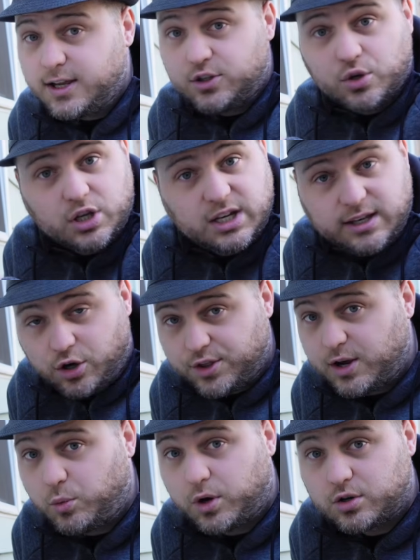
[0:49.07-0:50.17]
you're going to get all
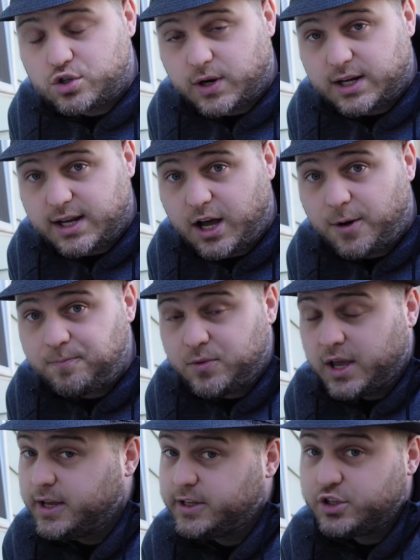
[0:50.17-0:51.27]
that water drained out.
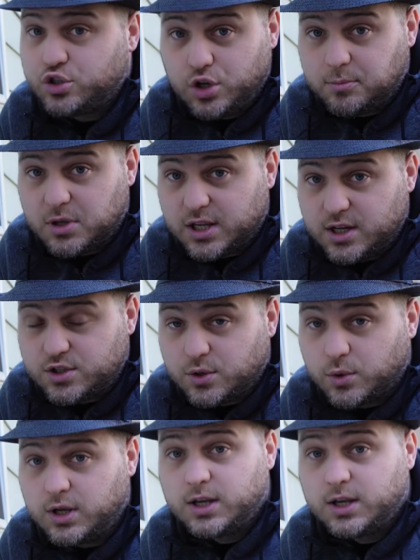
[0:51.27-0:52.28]
Shouldn't be an issue.